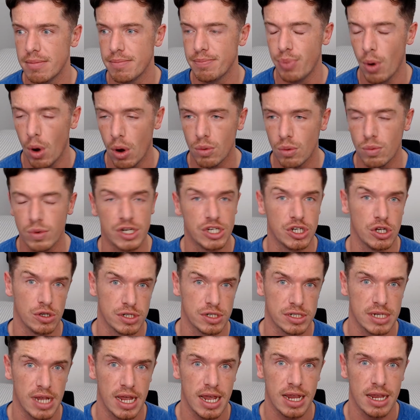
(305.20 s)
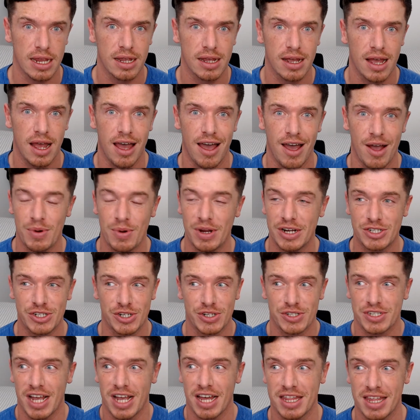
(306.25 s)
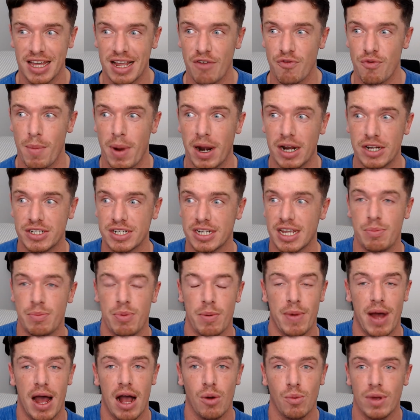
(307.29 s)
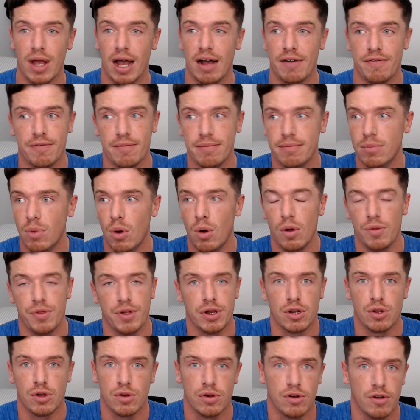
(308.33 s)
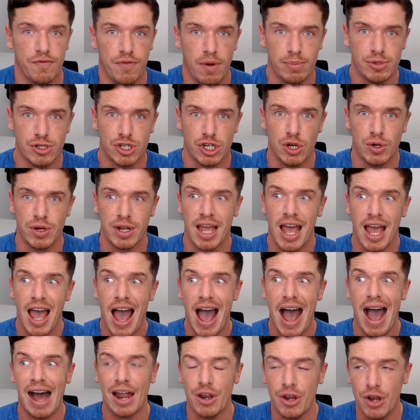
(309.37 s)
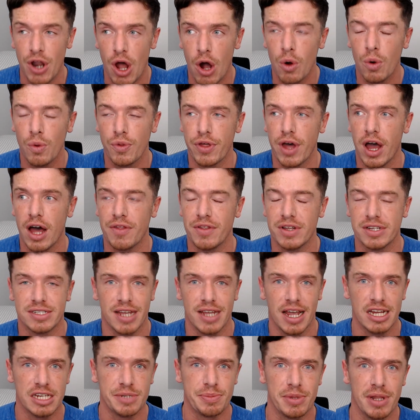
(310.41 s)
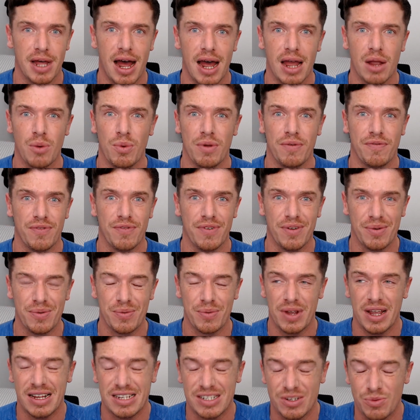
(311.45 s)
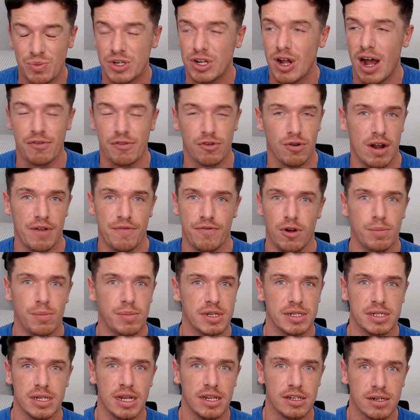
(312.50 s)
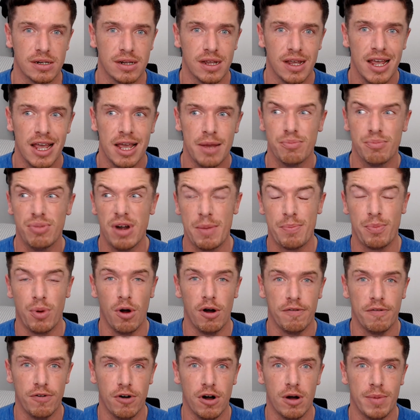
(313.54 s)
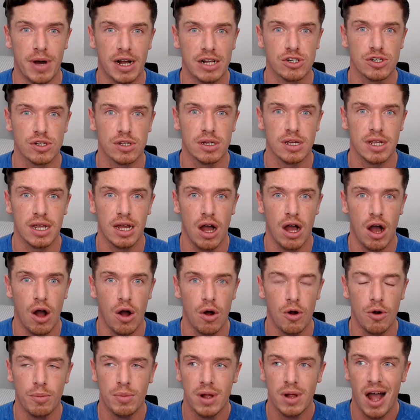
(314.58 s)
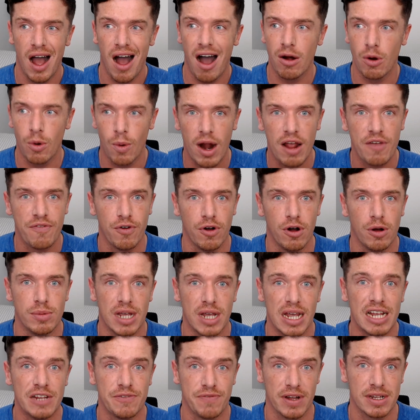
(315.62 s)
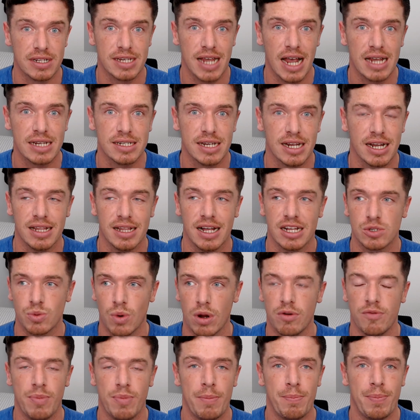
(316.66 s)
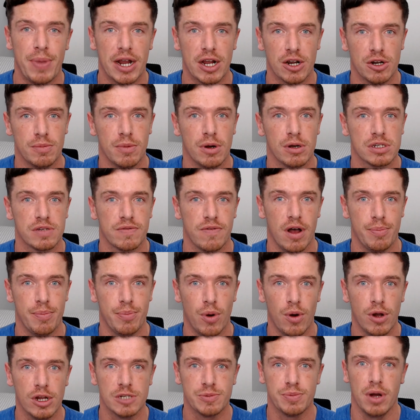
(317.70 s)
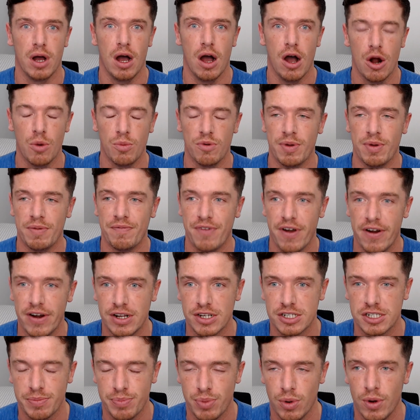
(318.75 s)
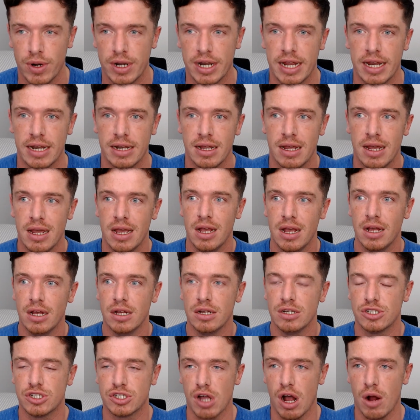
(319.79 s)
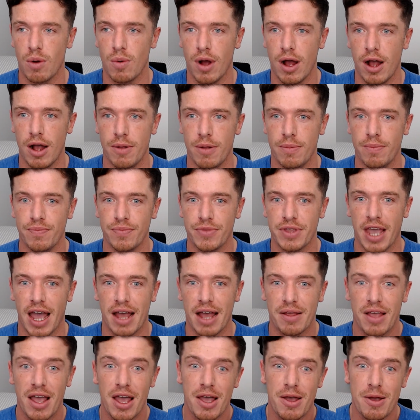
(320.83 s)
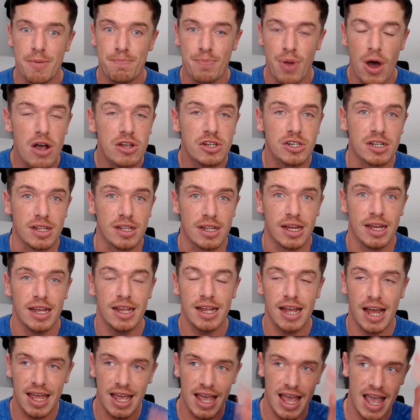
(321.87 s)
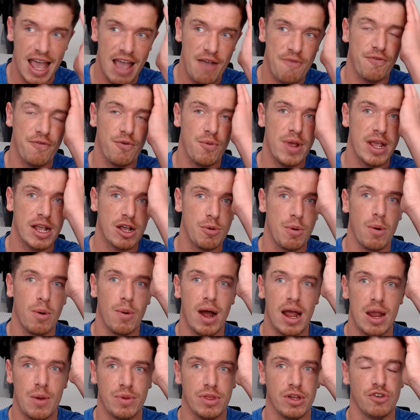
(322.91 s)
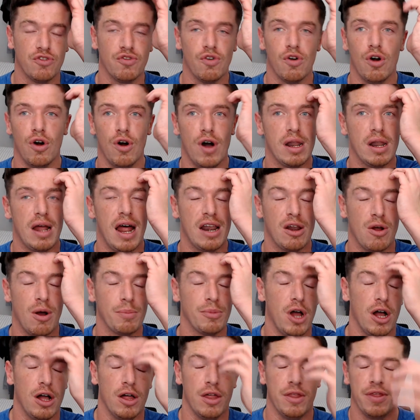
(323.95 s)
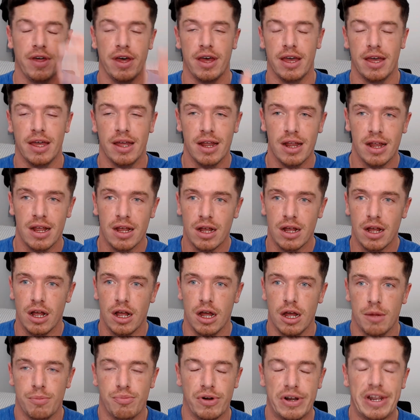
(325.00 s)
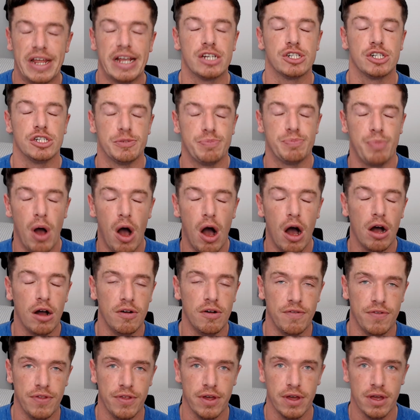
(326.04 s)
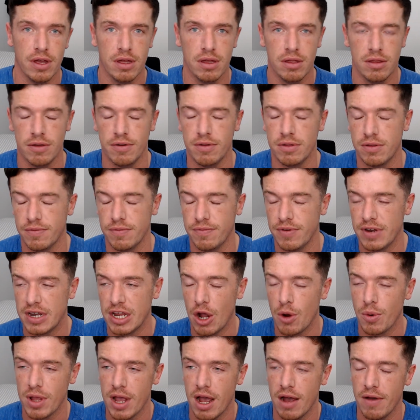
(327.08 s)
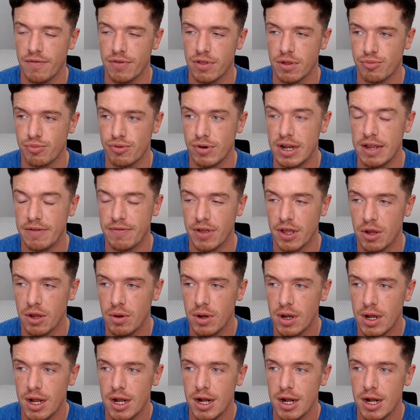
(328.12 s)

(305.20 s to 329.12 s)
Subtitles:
But we shall see. We shall see. I think if we manage to keep him out, we have more than a good enough opportunity. I know that at the stage of life, we don't have great form this season. Pretty poor form, actually, at home. Our away form is fantastic, and that's where we've been picking up most of our points. But at home, we've been very disappointing. So, yeah. Personally, if we come away with a draw, and I know I'm not at the predictions part of the video yet of the preview,